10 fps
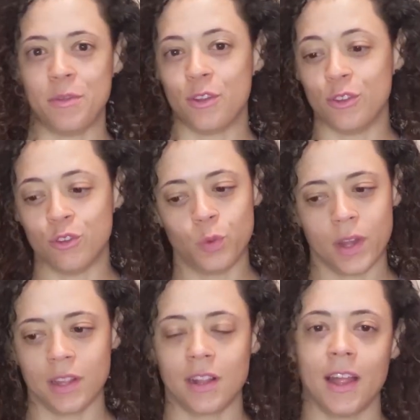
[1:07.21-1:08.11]
You
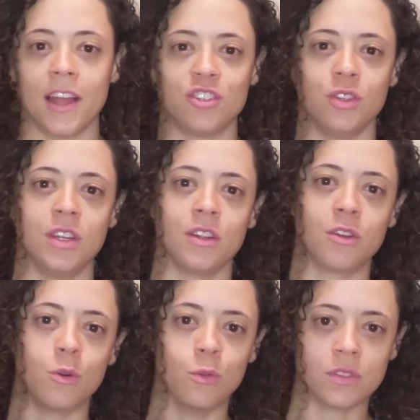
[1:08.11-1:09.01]
do well in class, you
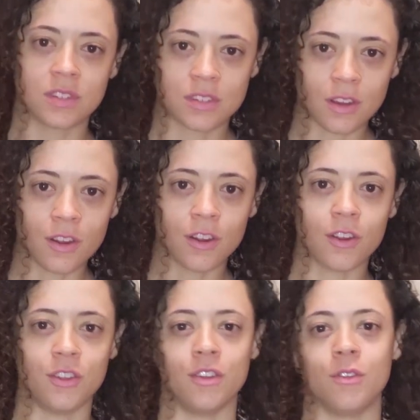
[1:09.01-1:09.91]
get a gold
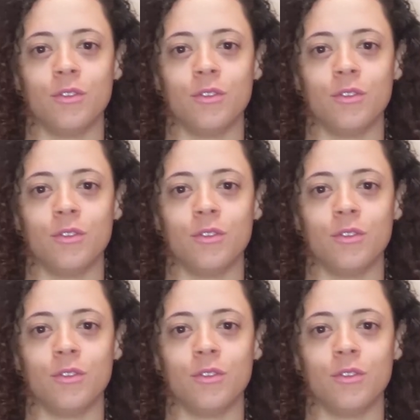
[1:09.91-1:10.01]
star,